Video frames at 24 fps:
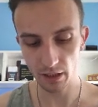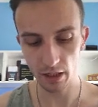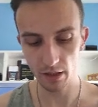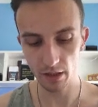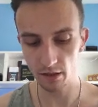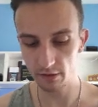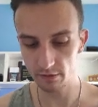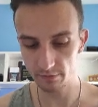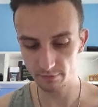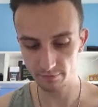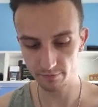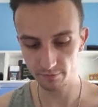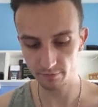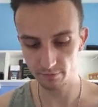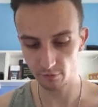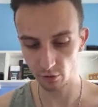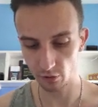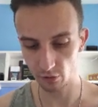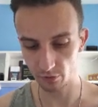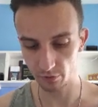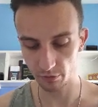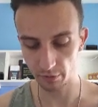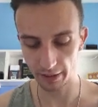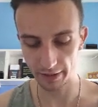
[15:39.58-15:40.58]
or
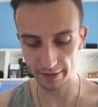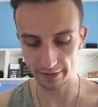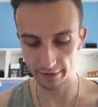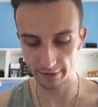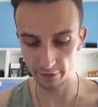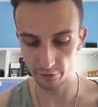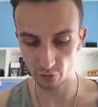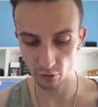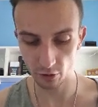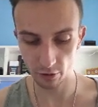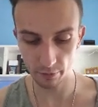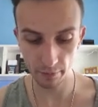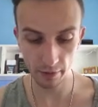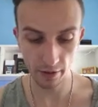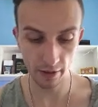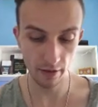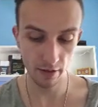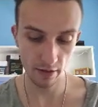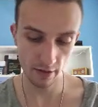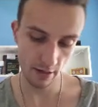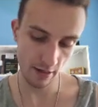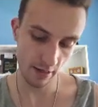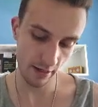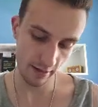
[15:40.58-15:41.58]
bilinear form.
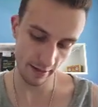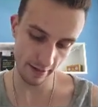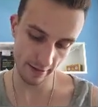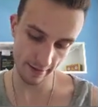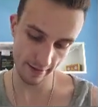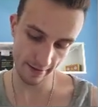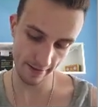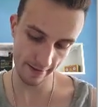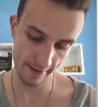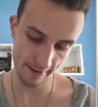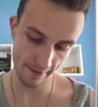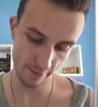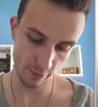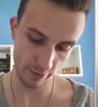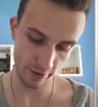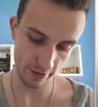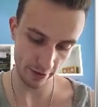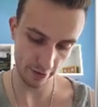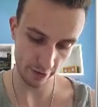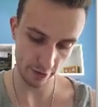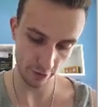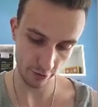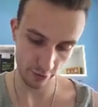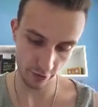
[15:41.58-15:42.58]
We
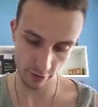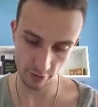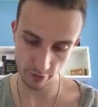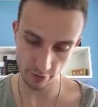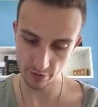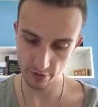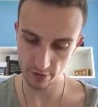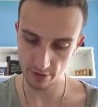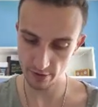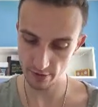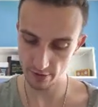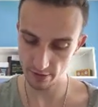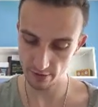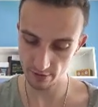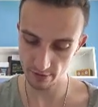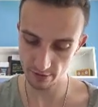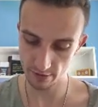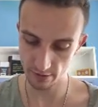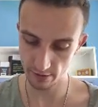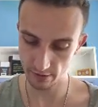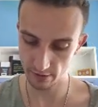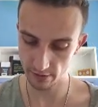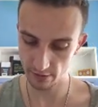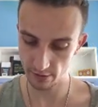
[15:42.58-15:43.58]
need to introduce
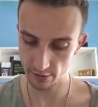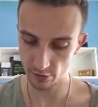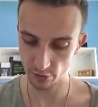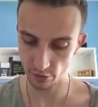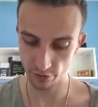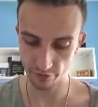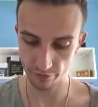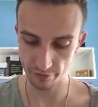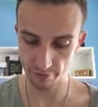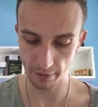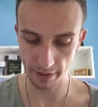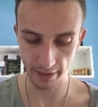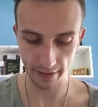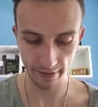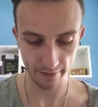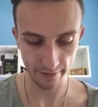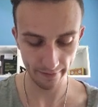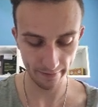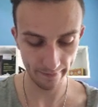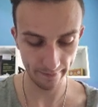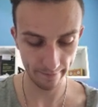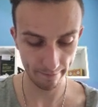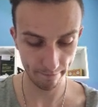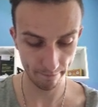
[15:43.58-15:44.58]
this sort of
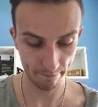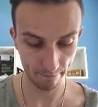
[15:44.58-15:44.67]
beta.